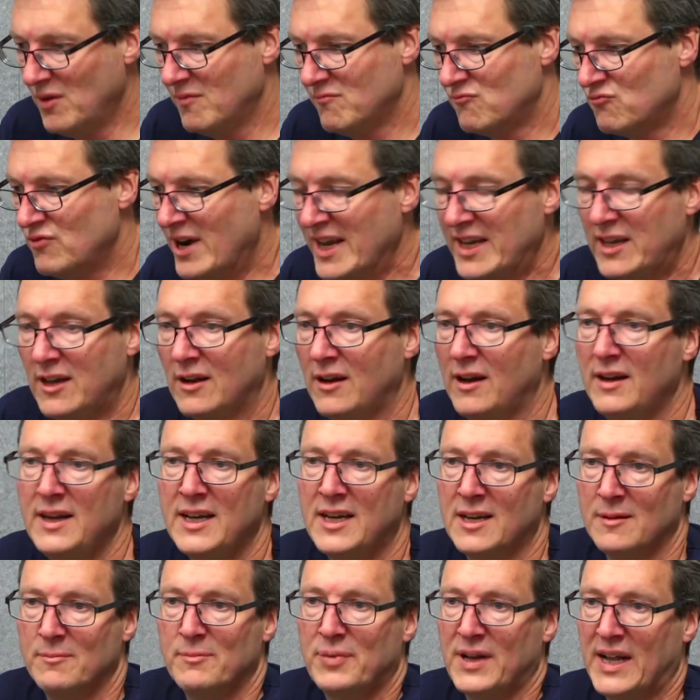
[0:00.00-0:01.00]

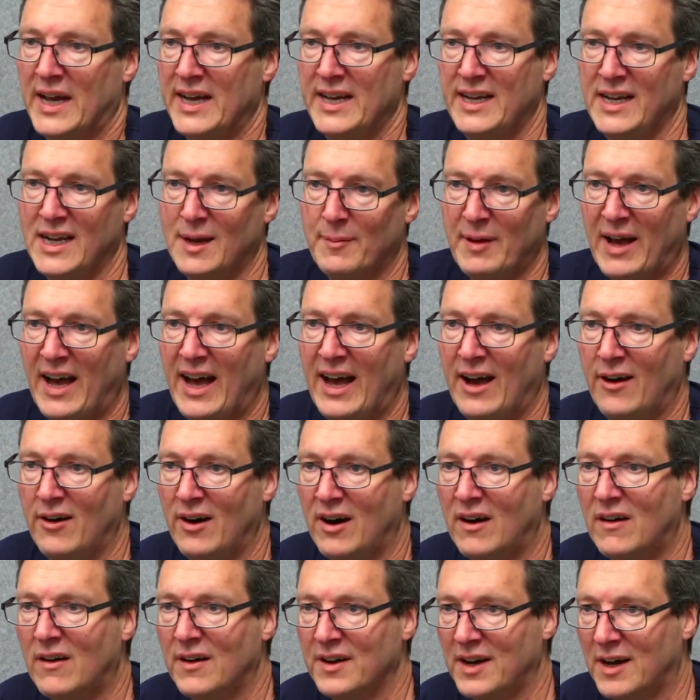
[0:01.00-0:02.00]
regularly complaining about how
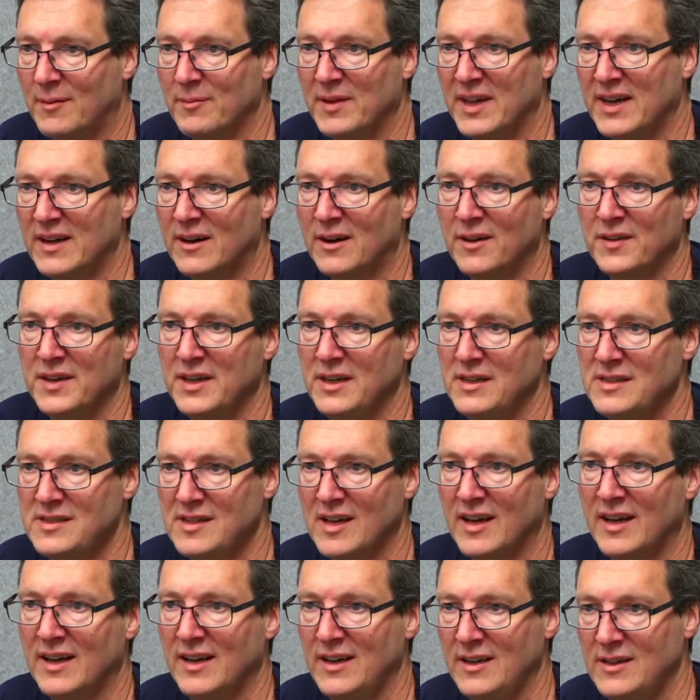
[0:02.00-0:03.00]
hard up they are these
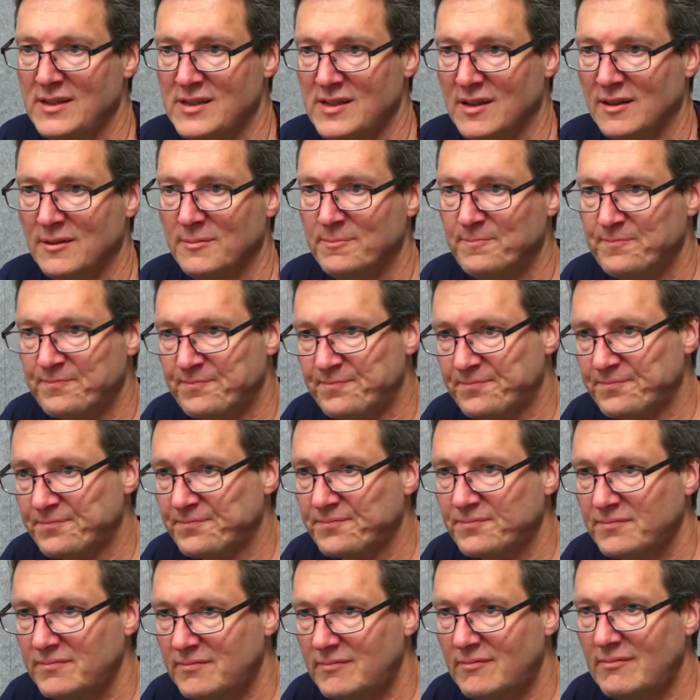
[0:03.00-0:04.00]
days, and
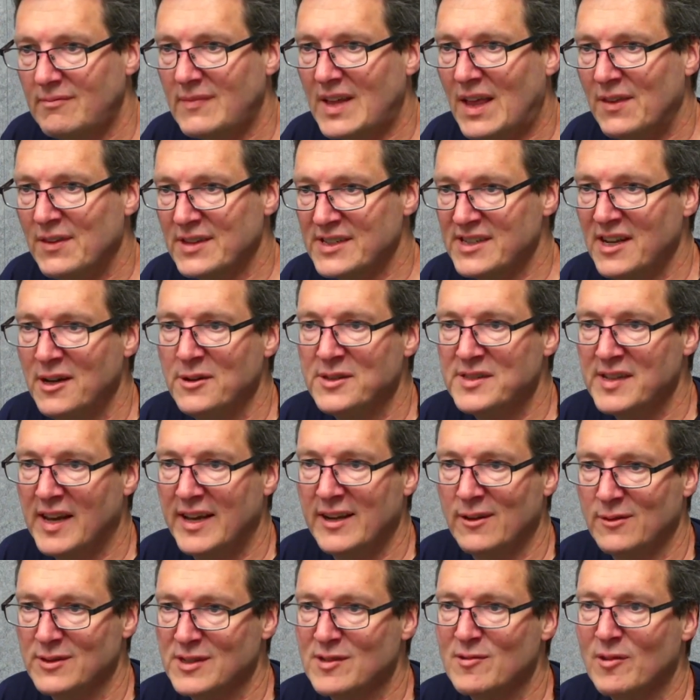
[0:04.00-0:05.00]
there's no
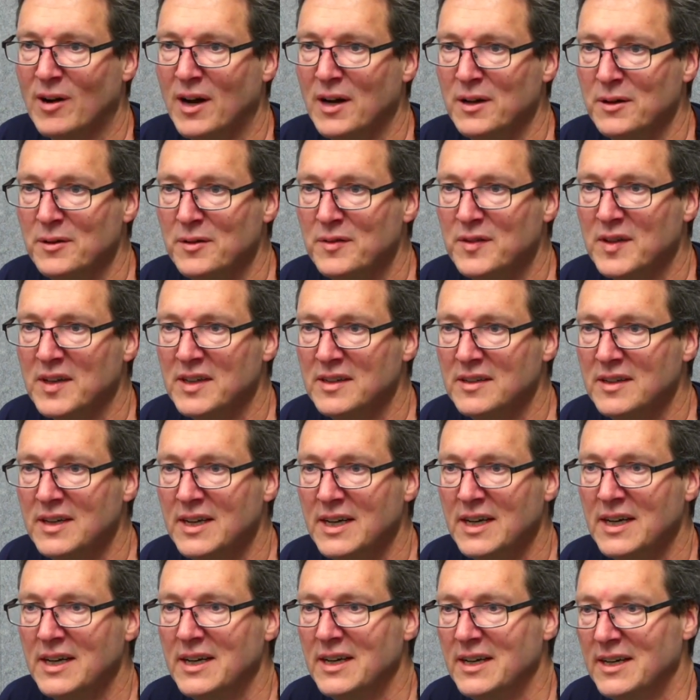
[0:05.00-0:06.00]
sales growth, and
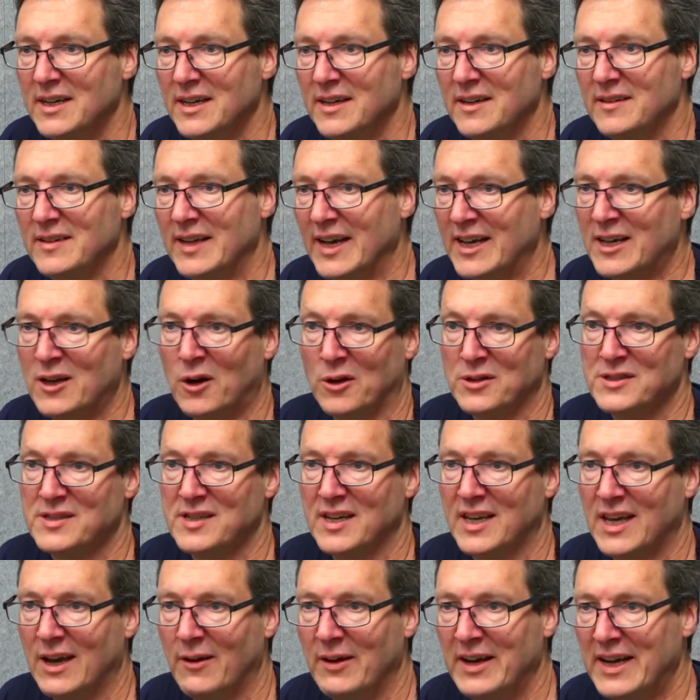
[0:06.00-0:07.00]
their costs
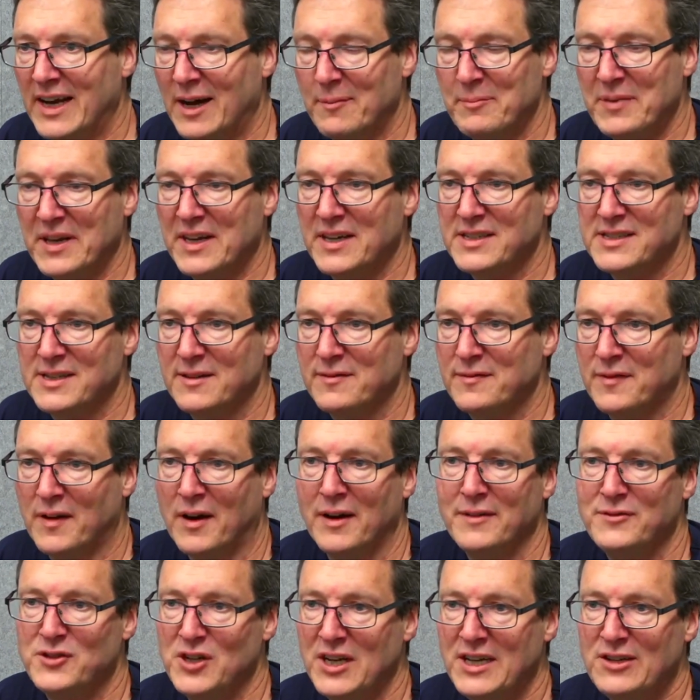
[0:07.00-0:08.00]
are going up because of
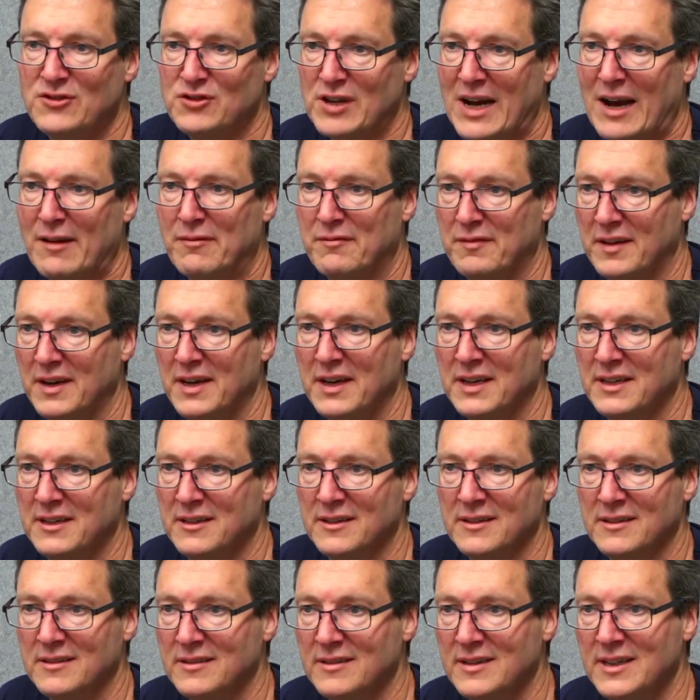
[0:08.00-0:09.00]
5G
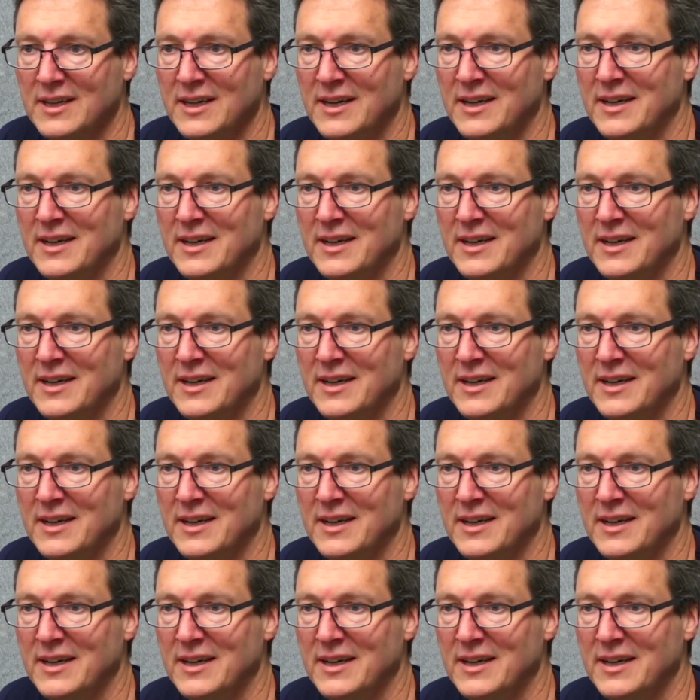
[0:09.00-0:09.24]
traffic, and